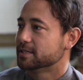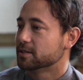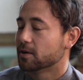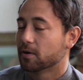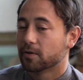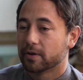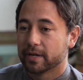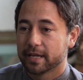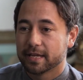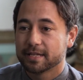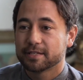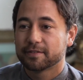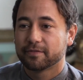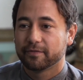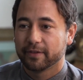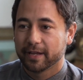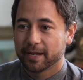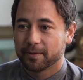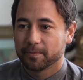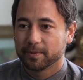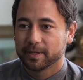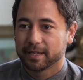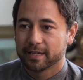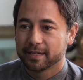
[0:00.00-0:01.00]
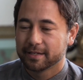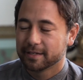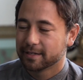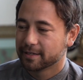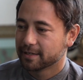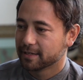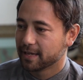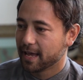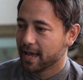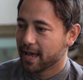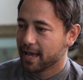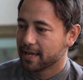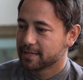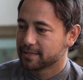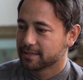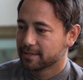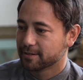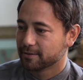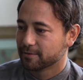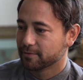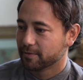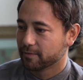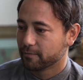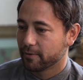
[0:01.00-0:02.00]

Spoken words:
So his family has a